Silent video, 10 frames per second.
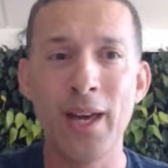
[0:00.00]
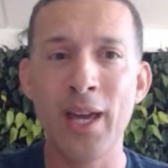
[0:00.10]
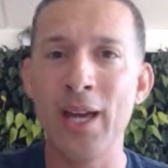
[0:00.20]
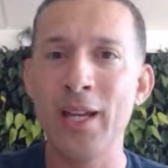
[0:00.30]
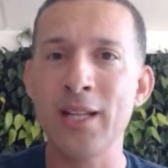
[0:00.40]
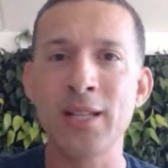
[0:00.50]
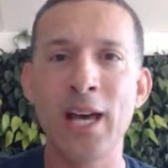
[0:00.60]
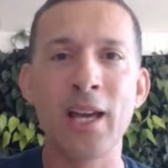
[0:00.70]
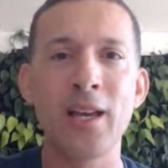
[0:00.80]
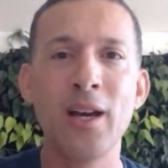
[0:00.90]
And it's
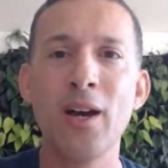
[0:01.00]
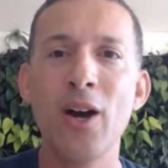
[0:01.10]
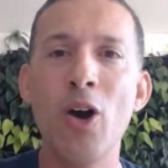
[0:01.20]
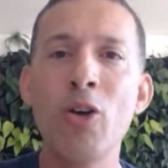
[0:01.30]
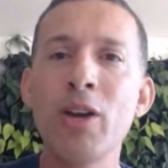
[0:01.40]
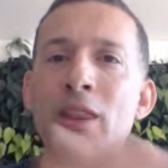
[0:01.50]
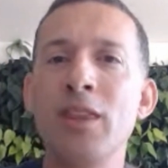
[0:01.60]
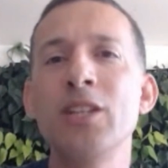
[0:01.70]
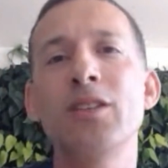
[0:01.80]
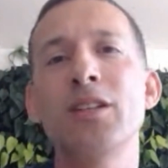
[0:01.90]
like okay,
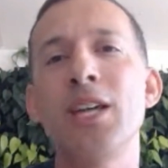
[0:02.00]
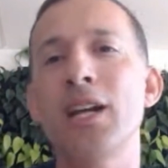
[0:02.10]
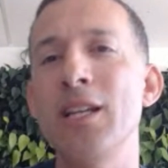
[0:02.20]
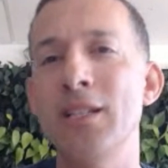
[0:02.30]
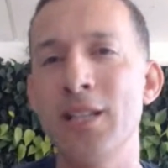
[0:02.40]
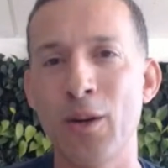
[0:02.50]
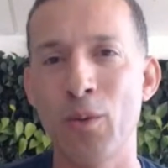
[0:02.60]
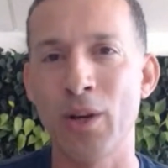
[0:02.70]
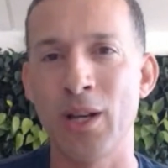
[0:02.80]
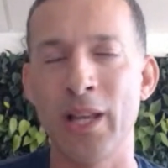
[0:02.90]
these are the techniques that are working.